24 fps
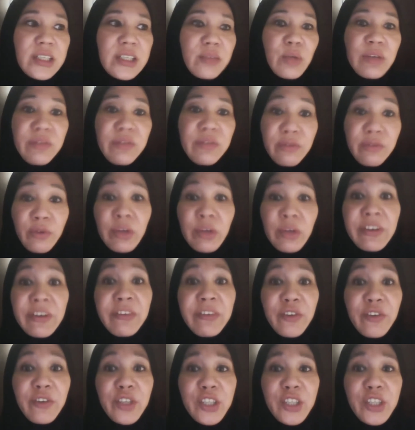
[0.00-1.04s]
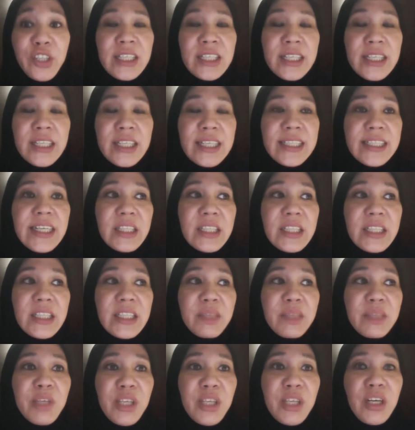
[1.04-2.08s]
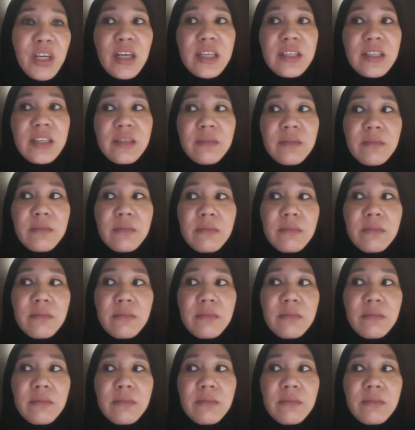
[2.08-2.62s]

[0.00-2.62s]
We're very fortunate in that sense because